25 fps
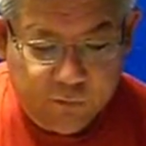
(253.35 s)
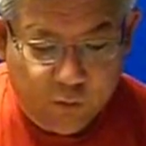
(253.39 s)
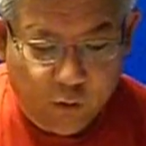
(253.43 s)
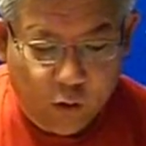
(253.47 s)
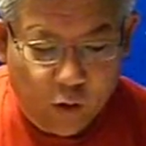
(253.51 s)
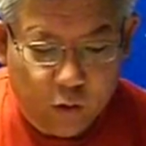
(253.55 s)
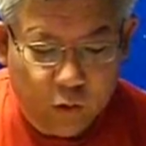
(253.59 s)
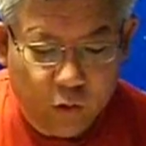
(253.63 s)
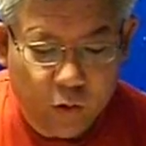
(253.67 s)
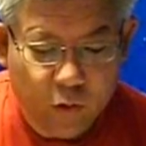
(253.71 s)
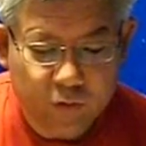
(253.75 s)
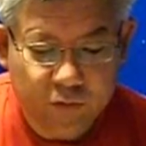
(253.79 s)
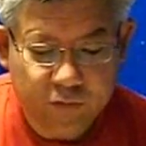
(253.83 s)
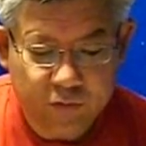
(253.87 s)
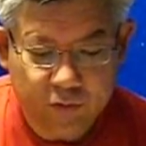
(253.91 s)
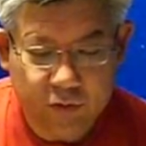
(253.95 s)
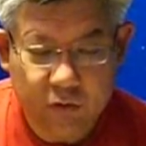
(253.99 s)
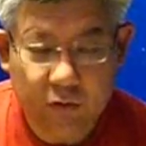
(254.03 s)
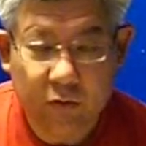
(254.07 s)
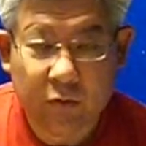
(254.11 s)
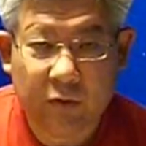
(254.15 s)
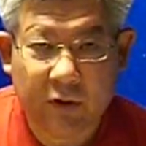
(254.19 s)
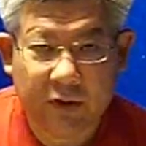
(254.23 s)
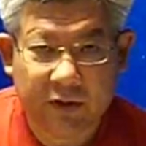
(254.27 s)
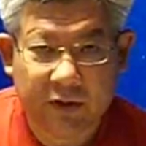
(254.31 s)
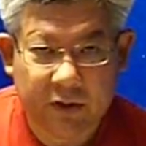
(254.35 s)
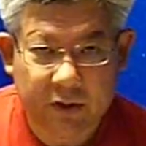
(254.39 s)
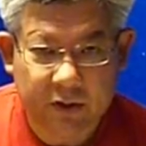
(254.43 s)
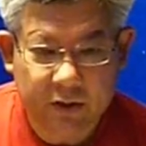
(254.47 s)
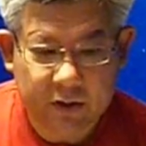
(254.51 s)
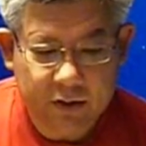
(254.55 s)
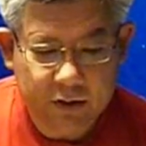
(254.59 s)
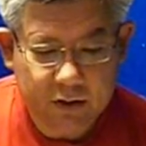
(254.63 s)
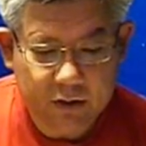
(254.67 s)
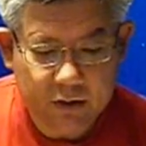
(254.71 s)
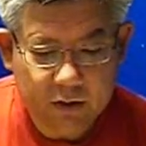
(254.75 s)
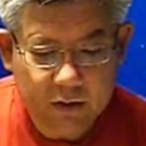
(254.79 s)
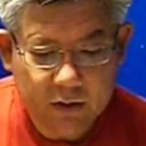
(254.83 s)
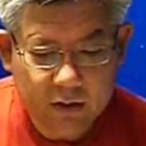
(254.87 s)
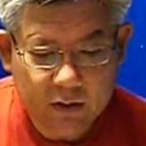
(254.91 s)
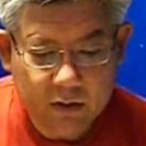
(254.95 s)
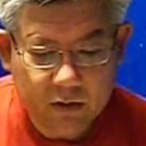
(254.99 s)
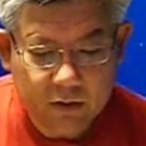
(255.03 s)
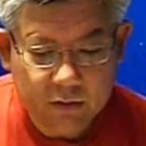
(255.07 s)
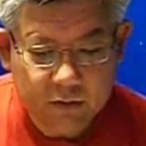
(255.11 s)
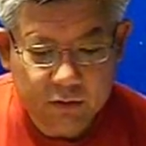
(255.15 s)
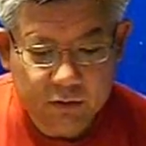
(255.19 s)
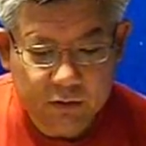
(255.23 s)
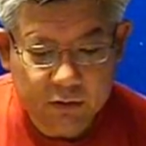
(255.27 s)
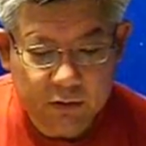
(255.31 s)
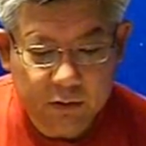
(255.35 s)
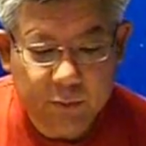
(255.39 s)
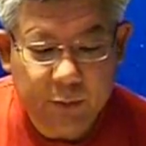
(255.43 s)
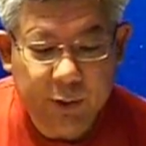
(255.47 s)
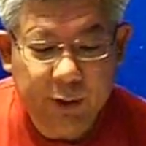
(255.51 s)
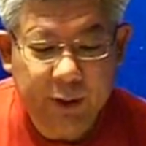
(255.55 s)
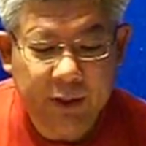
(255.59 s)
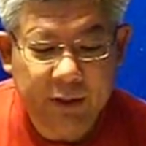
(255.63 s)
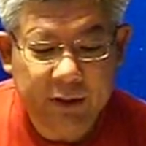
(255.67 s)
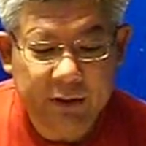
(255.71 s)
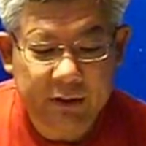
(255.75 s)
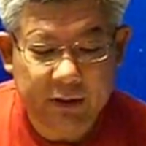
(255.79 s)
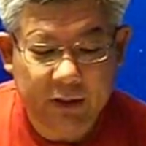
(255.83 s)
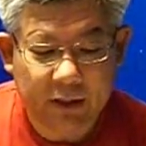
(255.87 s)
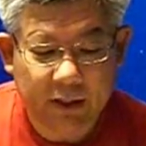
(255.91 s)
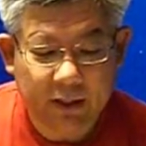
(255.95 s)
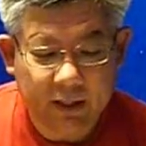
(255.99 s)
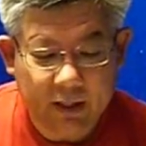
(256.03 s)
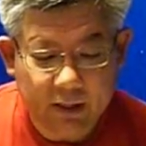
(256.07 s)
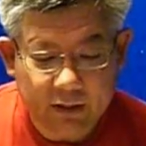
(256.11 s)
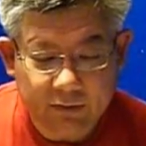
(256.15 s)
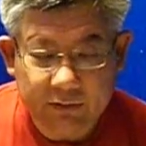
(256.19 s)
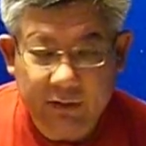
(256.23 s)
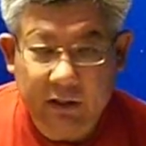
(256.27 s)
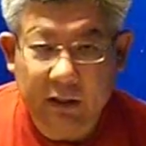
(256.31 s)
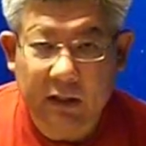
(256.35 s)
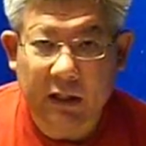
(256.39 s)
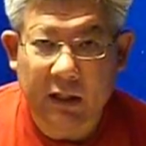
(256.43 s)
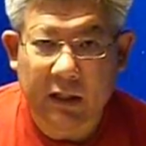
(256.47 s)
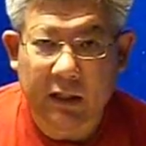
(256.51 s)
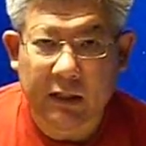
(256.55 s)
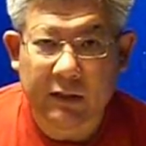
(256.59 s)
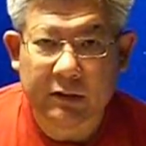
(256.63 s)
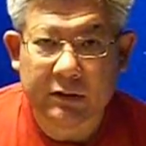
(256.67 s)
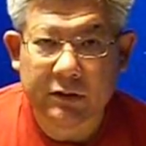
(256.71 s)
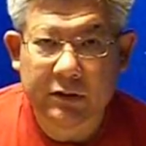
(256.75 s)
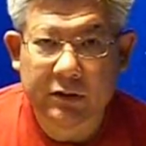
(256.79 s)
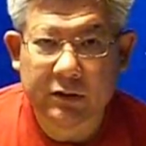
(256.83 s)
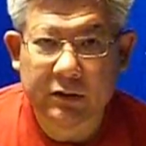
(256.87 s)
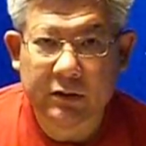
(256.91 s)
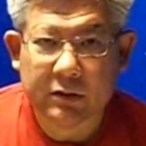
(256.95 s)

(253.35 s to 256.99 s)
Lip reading: follow through with it, do the readings ahead of class,